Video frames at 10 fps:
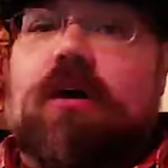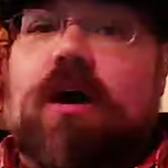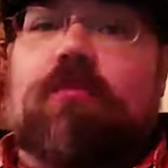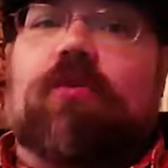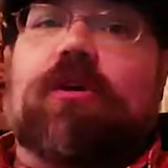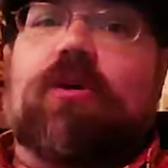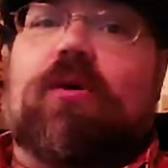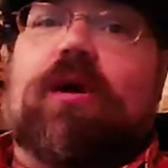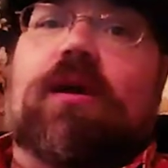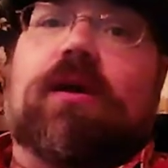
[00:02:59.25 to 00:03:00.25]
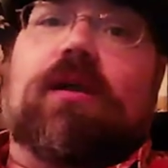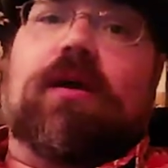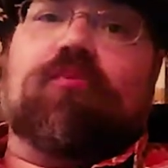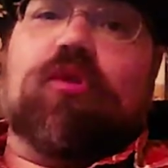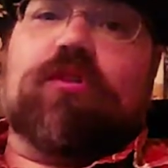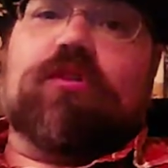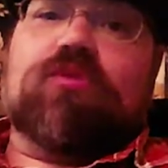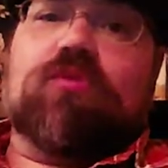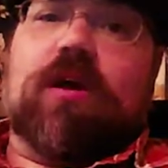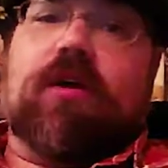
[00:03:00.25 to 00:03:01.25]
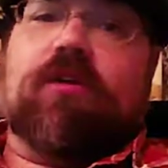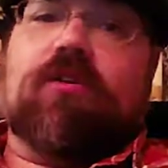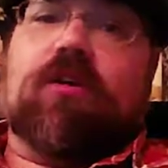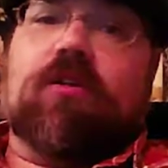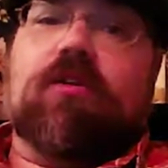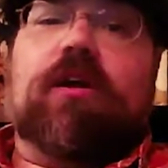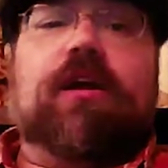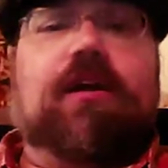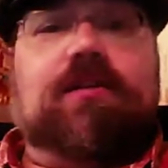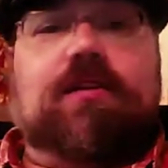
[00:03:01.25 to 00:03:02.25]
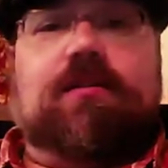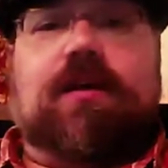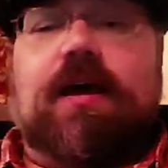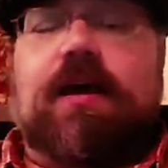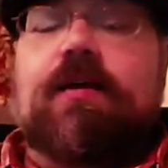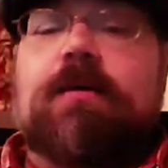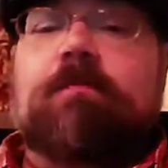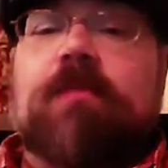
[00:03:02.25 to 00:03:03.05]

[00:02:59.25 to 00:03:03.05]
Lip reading: I'm going to go ahead and print this one out in color, and I did that.